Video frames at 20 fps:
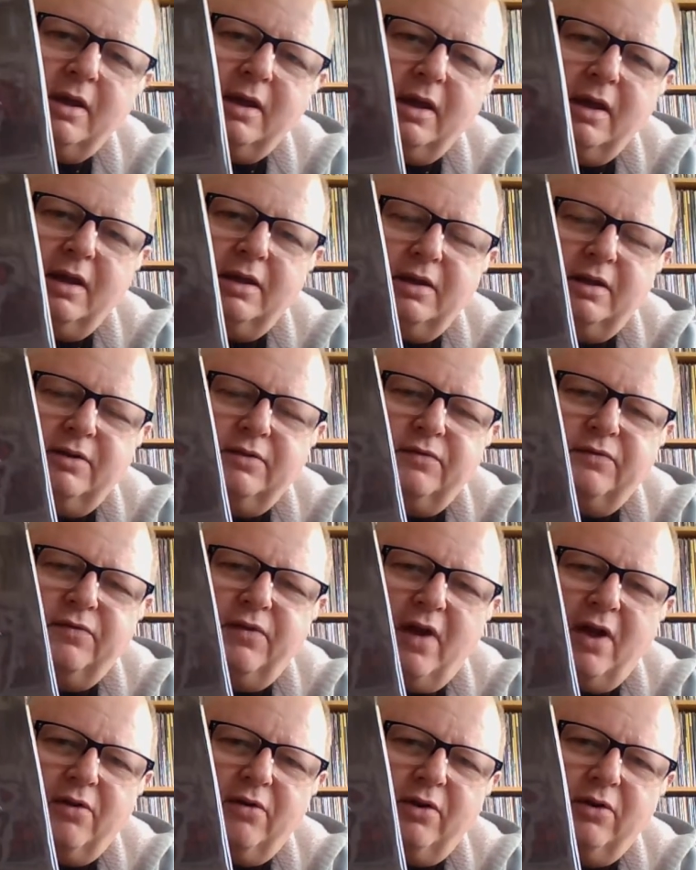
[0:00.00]
it is
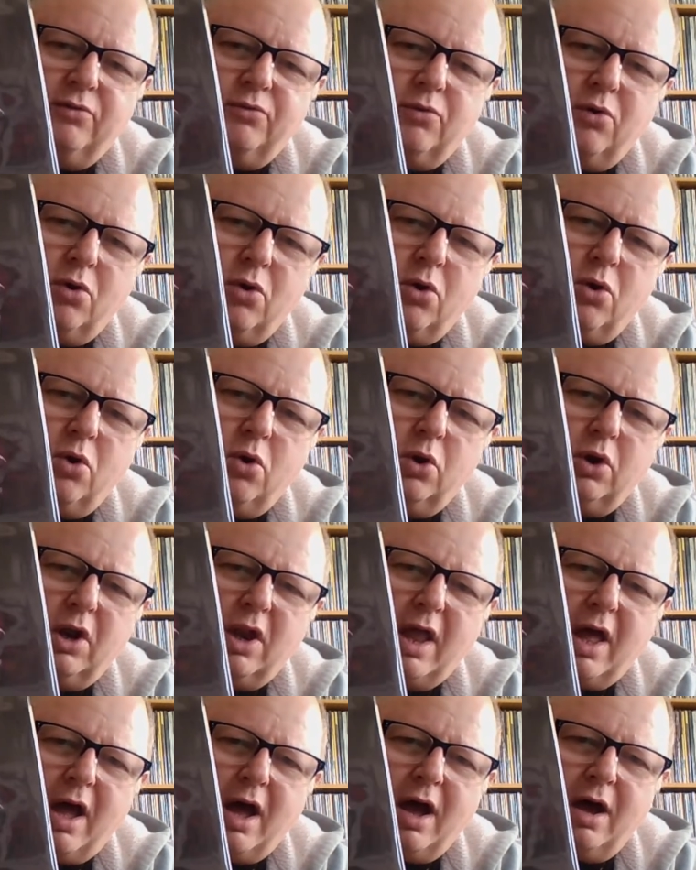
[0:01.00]
very raw,
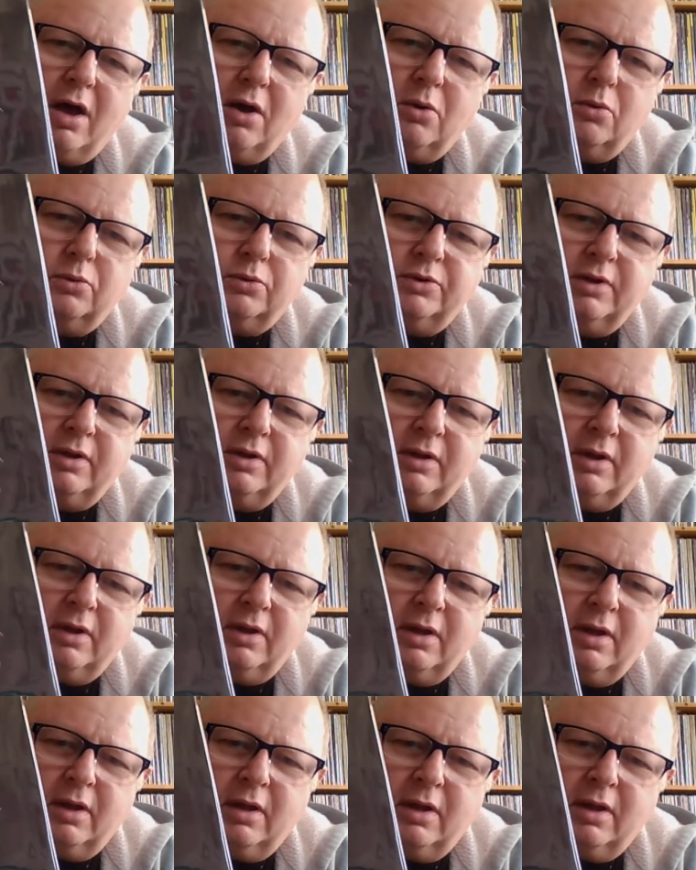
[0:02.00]
loud.
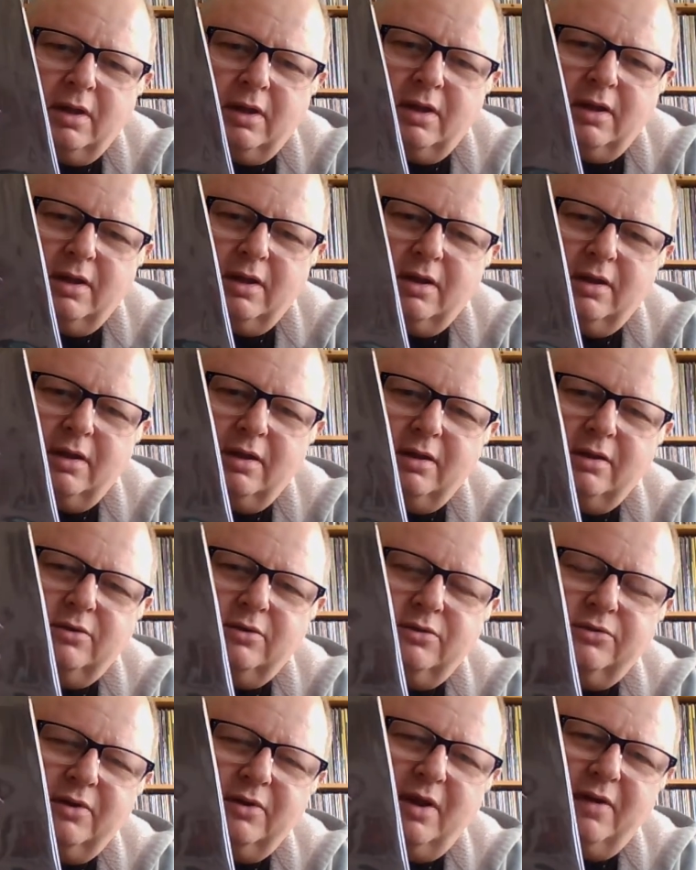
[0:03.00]

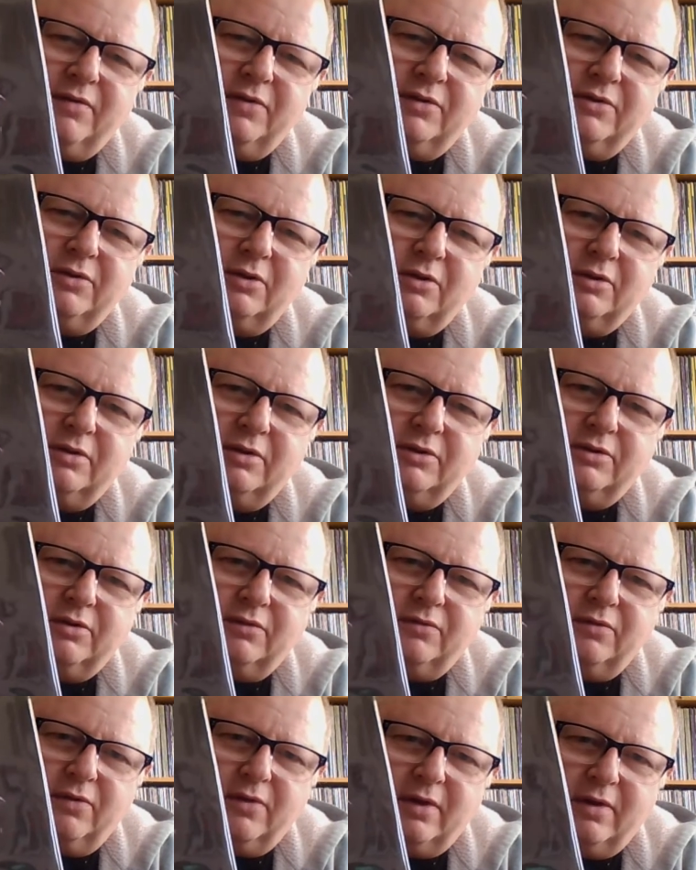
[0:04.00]
Doesn't have the subtleties of
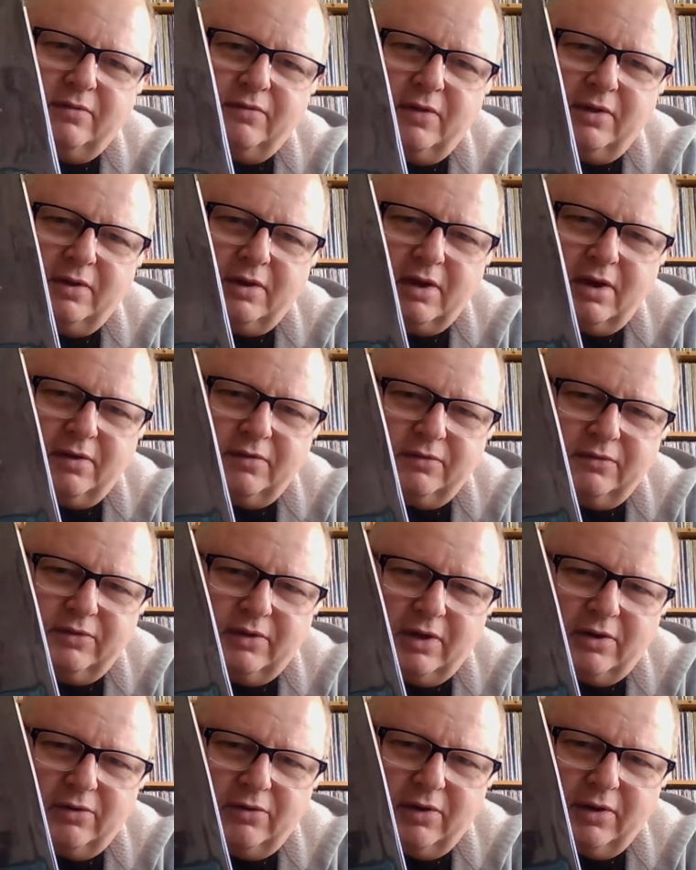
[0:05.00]
Van de Graaff
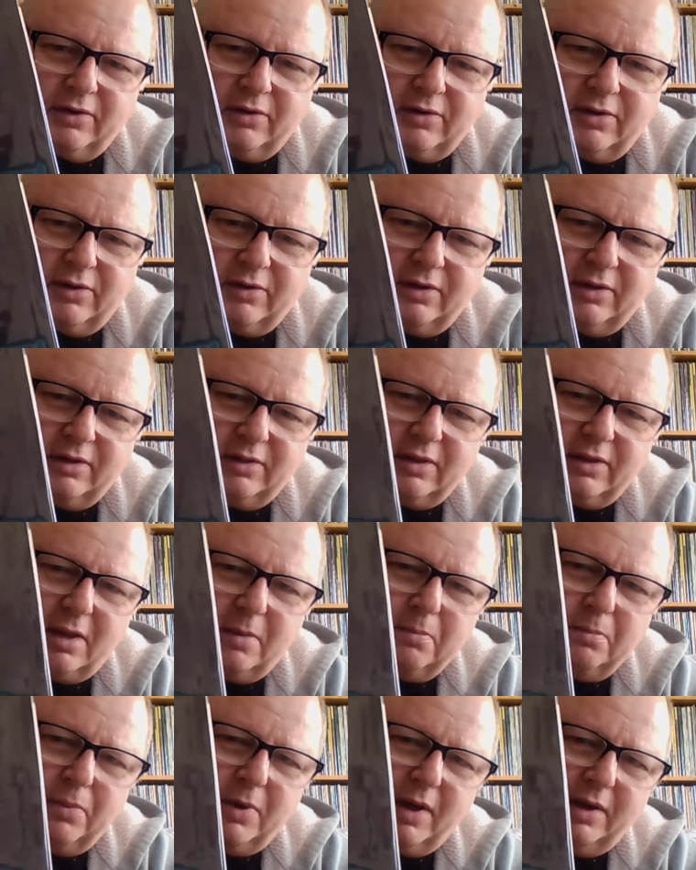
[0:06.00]
Generator at their
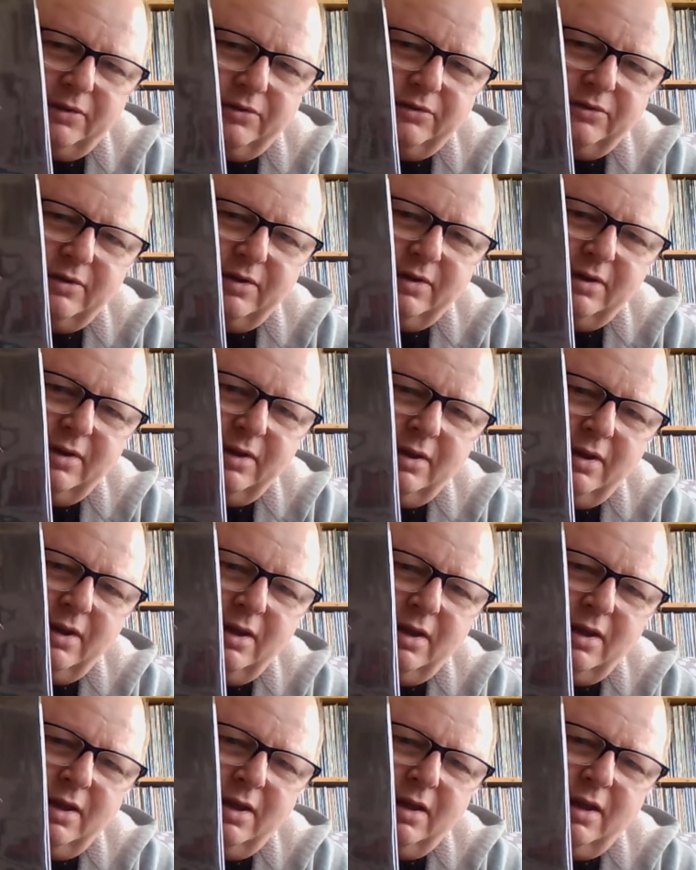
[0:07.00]
best.
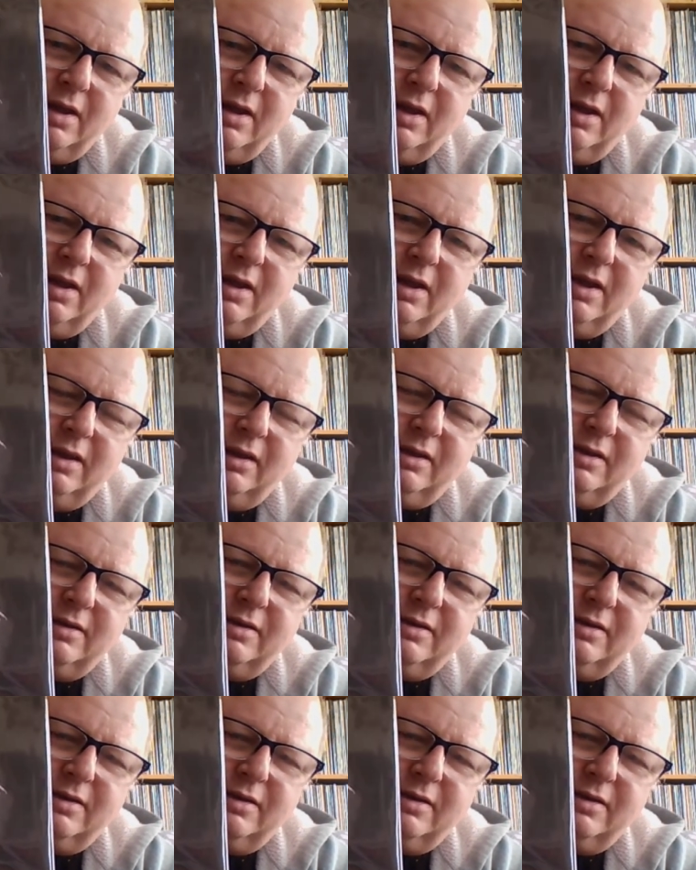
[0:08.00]
It